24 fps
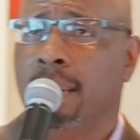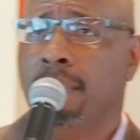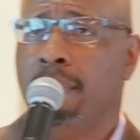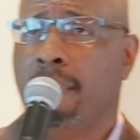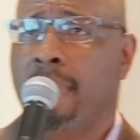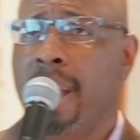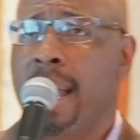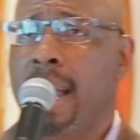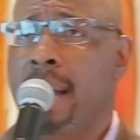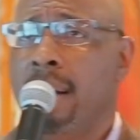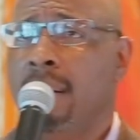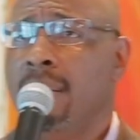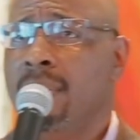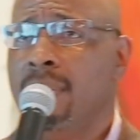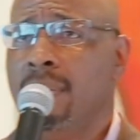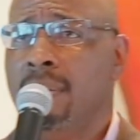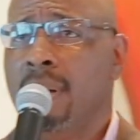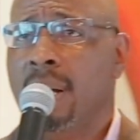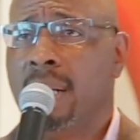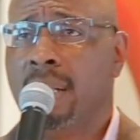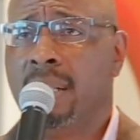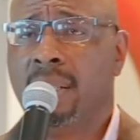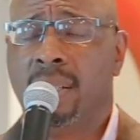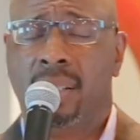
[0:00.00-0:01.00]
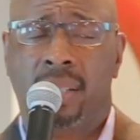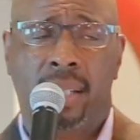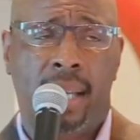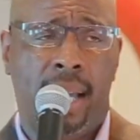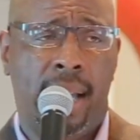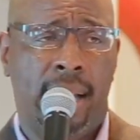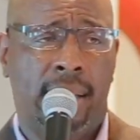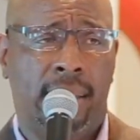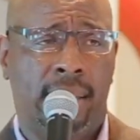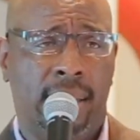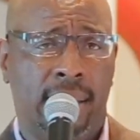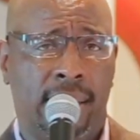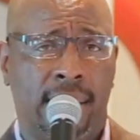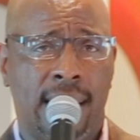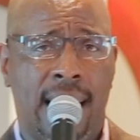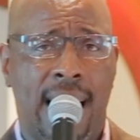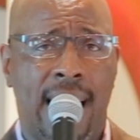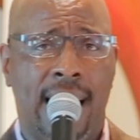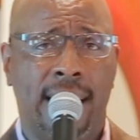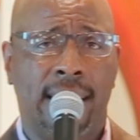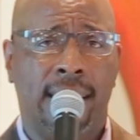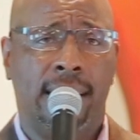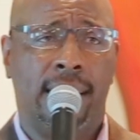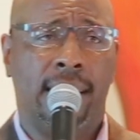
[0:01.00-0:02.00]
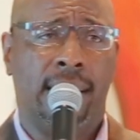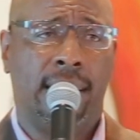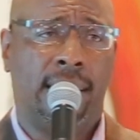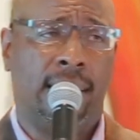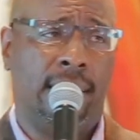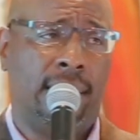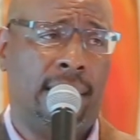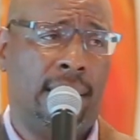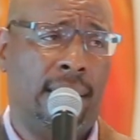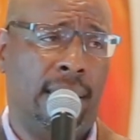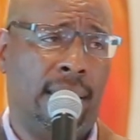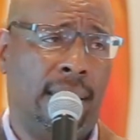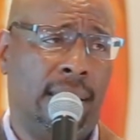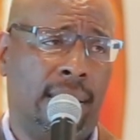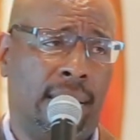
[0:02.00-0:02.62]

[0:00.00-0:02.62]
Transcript: Man who understands his identity